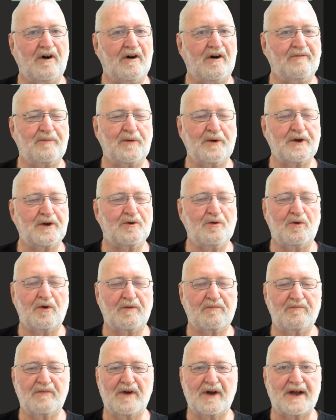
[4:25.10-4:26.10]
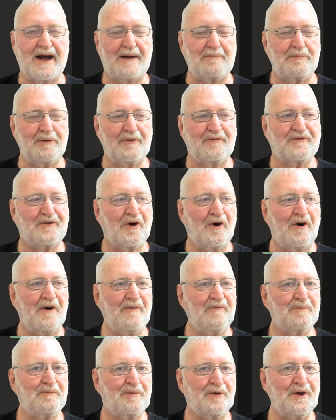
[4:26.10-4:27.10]
I've been caught a couple of
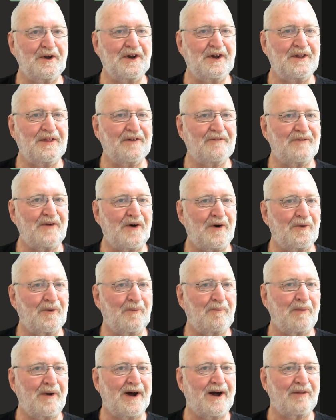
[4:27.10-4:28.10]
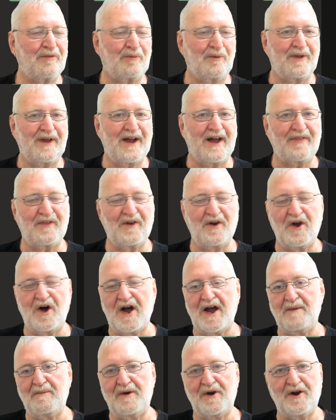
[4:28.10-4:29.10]
times putting in the folder path without the
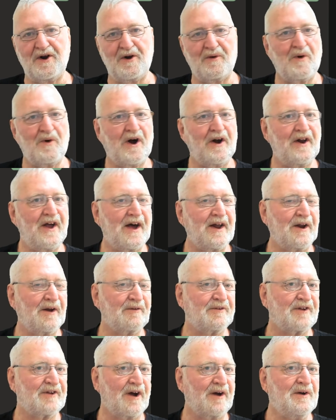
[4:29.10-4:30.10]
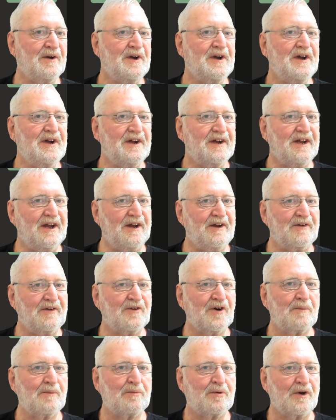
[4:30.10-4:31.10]
name and then it won't add it. So yeah, you've
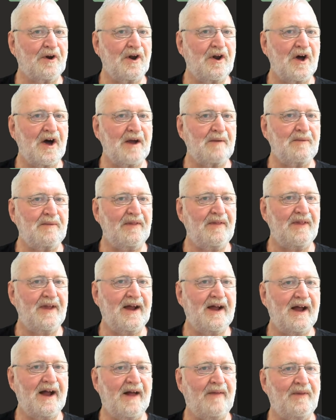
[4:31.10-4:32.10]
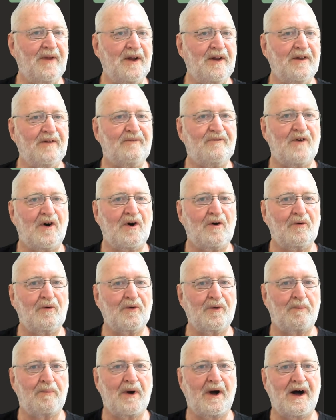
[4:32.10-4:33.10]
got to put a name in there and then the
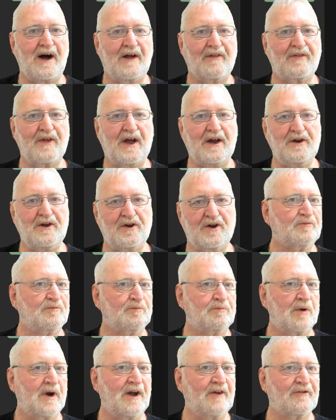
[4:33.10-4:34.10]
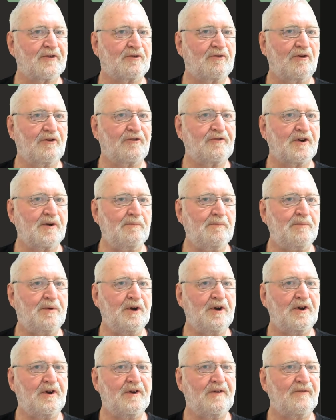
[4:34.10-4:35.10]
folder path, and you can browse across your
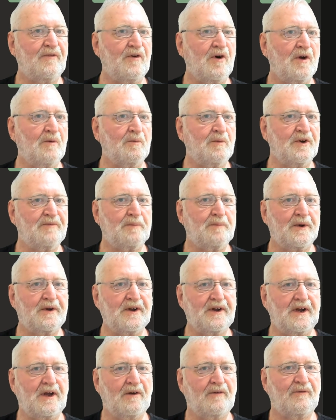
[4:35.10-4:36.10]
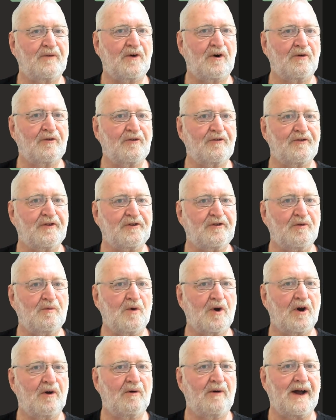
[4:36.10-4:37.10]
computer to find which particular folders that you
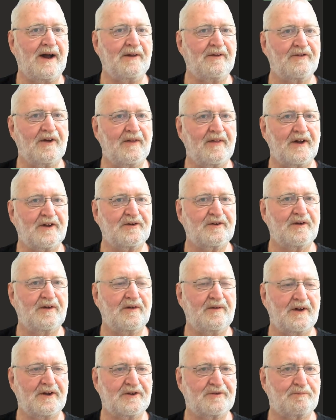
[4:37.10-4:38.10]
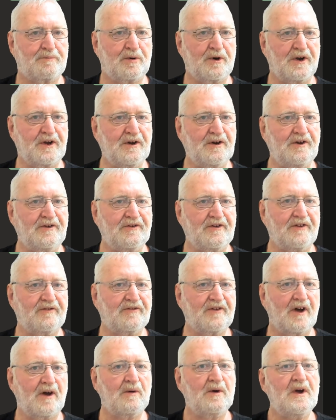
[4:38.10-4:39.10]
want to add. So that's pretty easy.
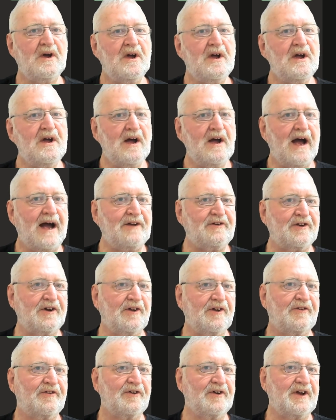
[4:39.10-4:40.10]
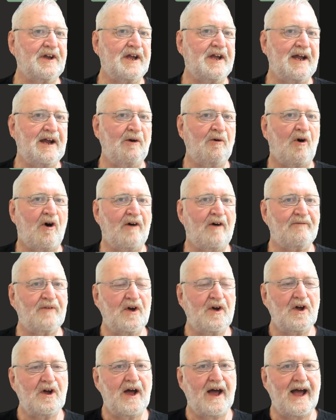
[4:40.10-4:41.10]
So as you can see here, I've
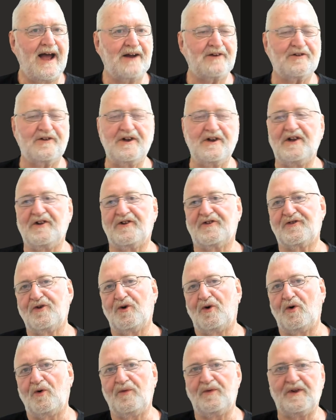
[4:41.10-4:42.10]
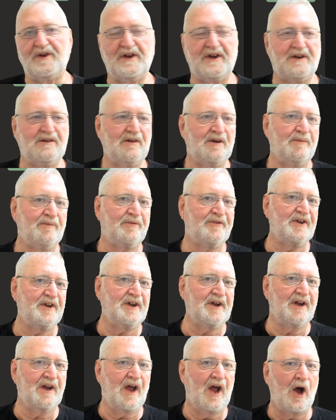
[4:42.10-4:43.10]
actually installed the
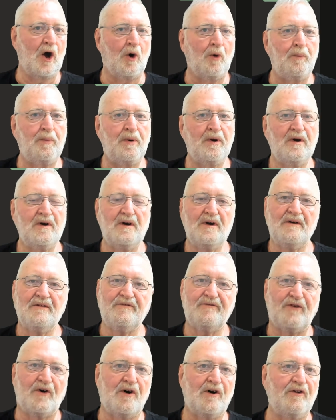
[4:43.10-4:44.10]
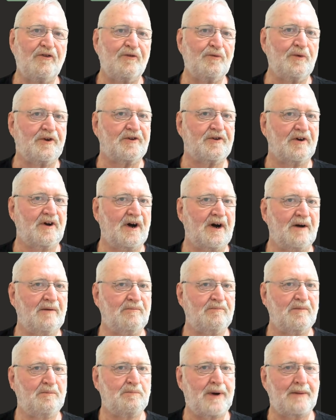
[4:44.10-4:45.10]
Obsidian help files, which
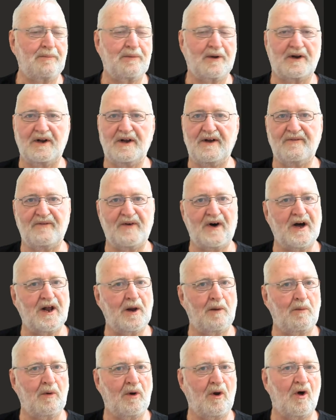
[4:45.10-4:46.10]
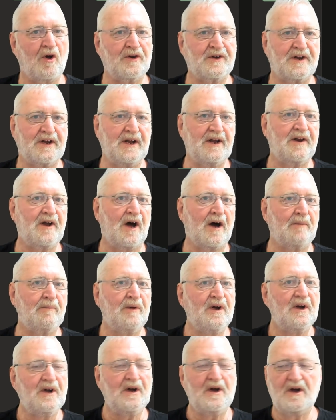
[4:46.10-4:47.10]
are publicly available on
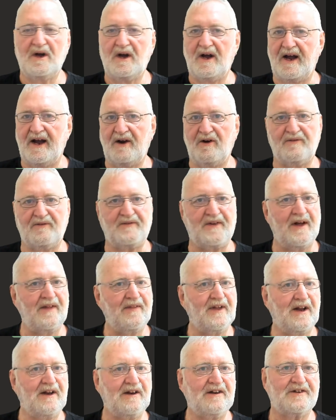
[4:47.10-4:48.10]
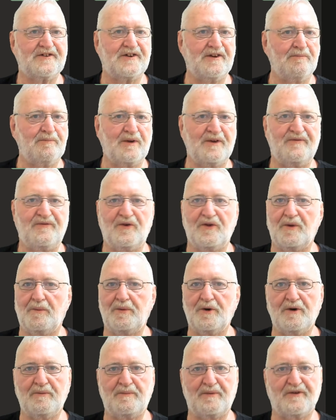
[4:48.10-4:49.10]
GitHub. And I've done that simply for the
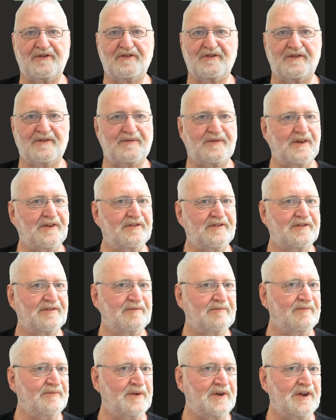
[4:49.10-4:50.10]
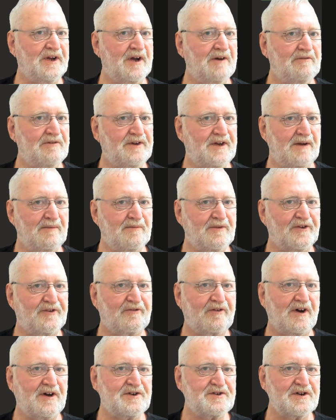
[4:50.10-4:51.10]
purposes of this video and
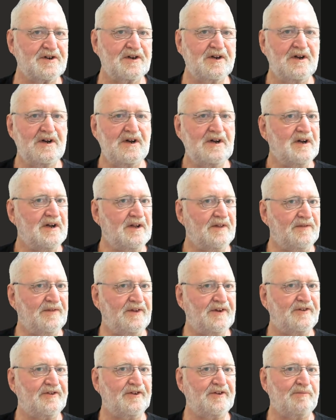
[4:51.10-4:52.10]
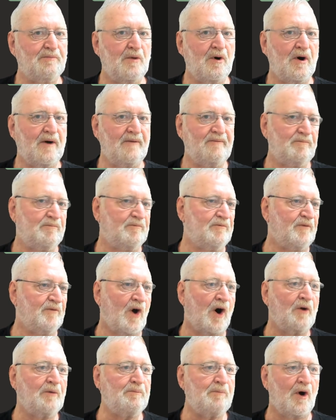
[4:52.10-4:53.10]
demonstration. This is my
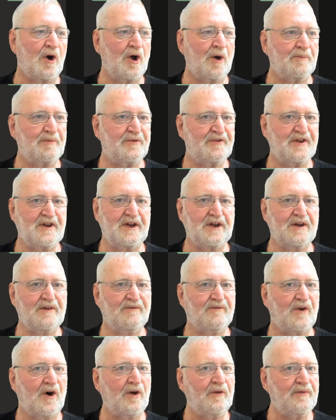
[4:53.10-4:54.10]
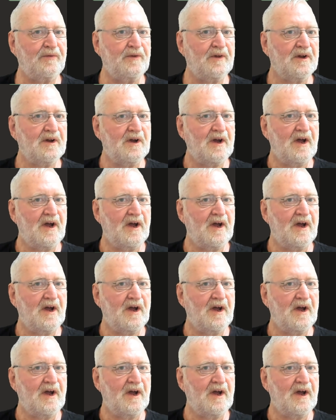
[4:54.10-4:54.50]
vault, my Obsidian vault.